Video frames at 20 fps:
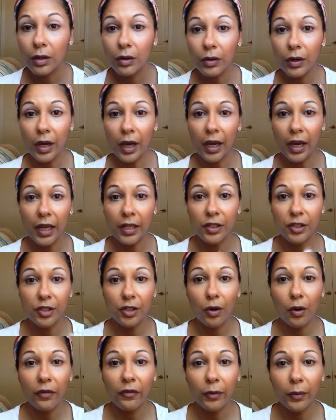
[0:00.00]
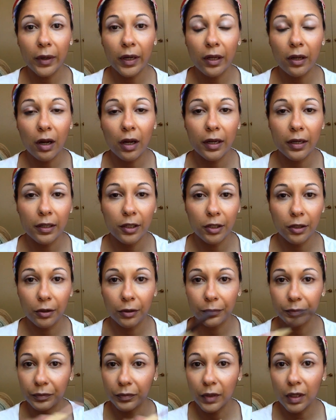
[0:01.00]
Okay, and so I've already gone,
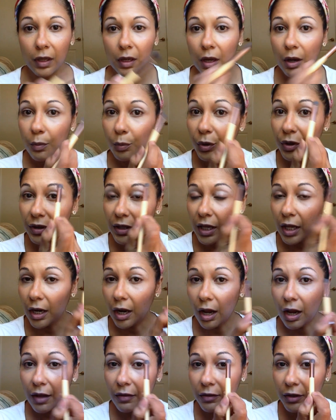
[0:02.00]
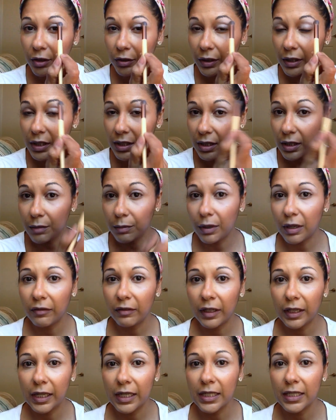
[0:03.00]
put that on the crease and above,
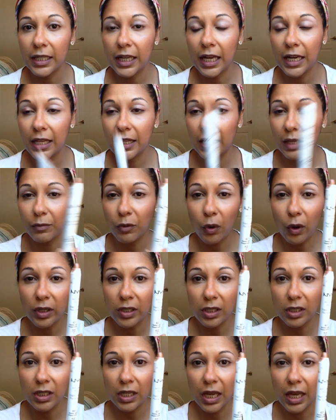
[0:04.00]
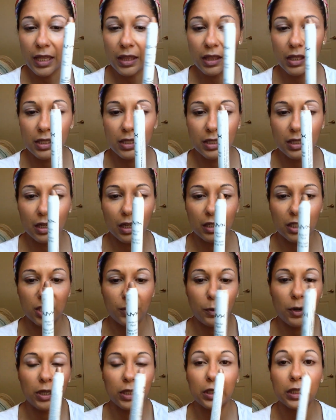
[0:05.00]
like I said, and then I'm going to take this
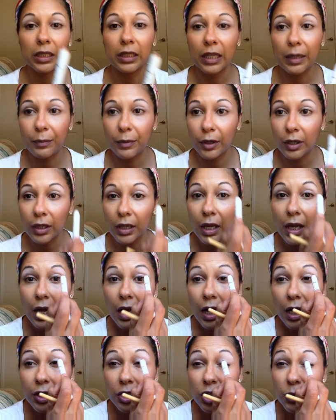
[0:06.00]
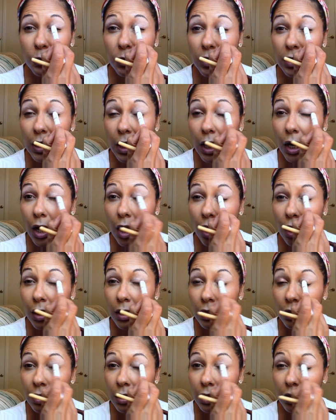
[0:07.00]
Sparkling Leopard and just put that
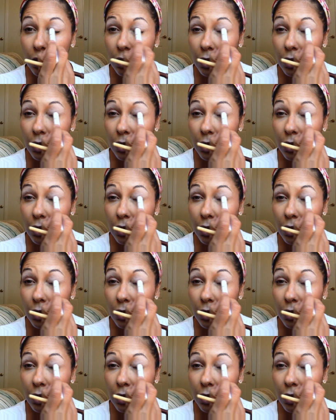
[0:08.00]
on